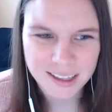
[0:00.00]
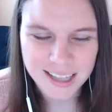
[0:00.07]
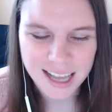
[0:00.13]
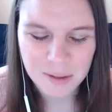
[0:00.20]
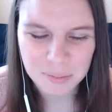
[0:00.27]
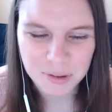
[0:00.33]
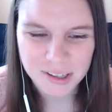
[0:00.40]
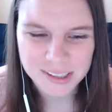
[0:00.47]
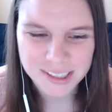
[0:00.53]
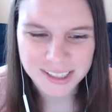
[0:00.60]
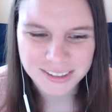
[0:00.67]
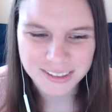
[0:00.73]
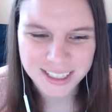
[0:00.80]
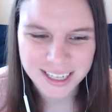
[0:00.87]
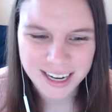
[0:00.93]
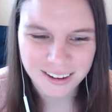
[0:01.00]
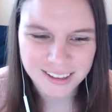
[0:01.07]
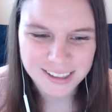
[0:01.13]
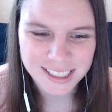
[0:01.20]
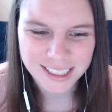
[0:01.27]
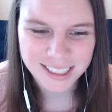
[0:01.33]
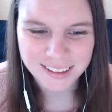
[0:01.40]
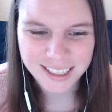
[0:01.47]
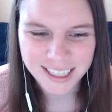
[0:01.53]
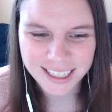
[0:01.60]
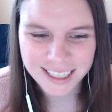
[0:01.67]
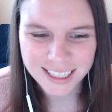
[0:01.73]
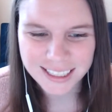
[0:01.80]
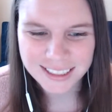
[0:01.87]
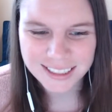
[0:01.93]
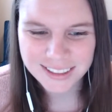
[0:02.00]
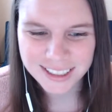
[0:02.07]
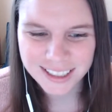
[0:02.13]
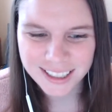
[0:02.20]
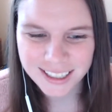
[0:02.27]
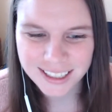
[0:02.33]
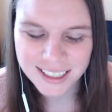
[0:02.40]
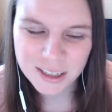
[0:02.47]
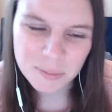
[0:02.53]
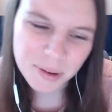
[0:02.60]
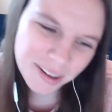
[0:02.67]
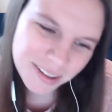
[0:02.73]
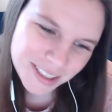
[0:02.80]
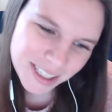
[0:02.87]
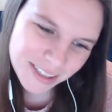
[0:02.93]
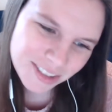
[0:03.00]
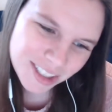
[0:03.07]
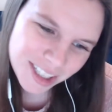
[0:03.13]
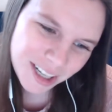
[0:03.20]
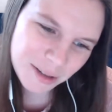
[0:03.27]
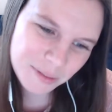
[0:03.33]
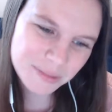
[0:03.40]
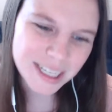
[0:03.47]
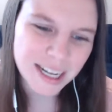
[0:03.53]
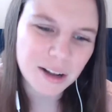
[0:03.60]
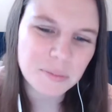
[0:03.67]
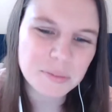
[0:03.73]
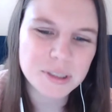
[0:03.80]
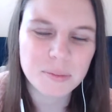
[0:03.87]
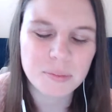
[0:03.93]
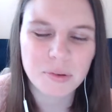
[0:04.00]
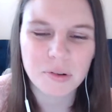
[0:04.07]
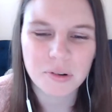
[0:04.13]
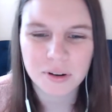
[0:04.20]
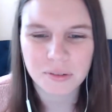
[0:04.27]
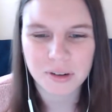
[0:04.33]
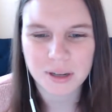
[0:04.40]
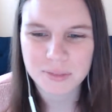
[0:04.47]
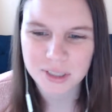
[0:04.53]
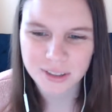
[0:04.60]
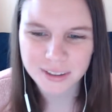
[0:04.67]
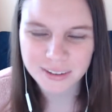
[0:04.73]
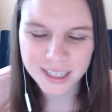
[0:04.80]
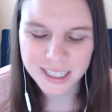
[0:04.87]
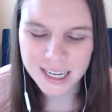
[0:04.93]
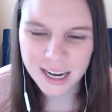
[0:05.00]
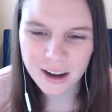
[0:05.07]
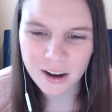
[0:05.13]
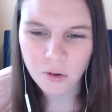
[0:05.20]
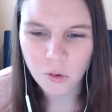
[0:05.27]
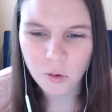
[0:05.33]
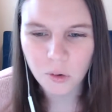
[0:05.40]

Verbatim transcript: that process right now. It's like, okay, should I get a part time job to help support right. what I'm doing right now? It's really or,